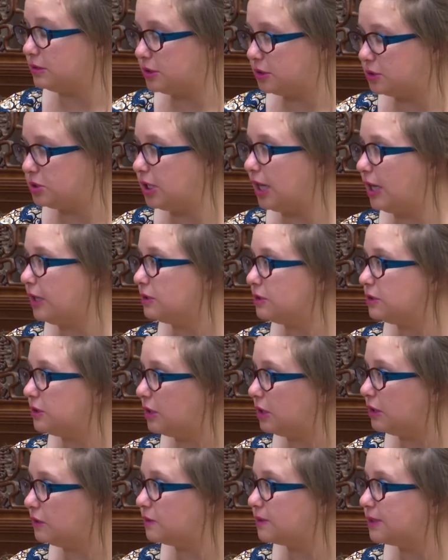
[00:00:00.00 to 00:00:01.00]
the child
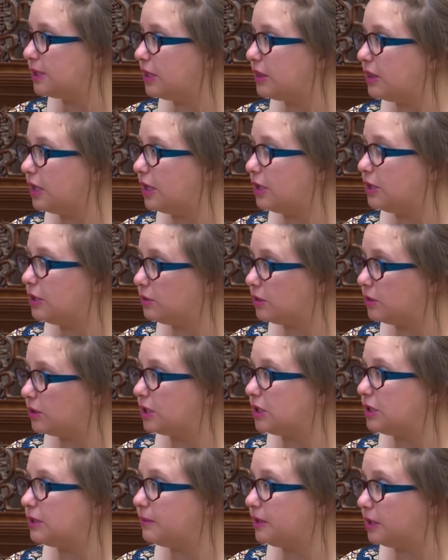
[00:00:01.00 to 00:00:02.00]
knows that you are
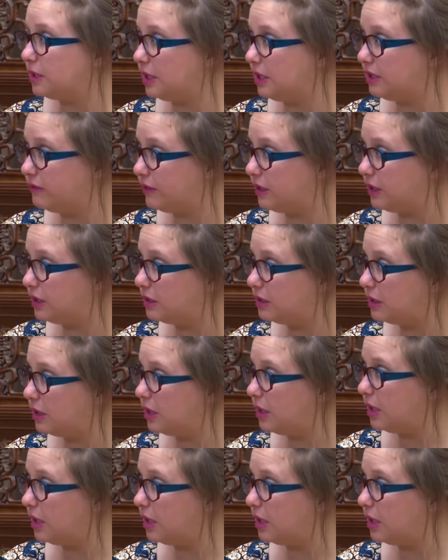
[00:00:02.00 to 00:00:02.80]
gonna be leaving,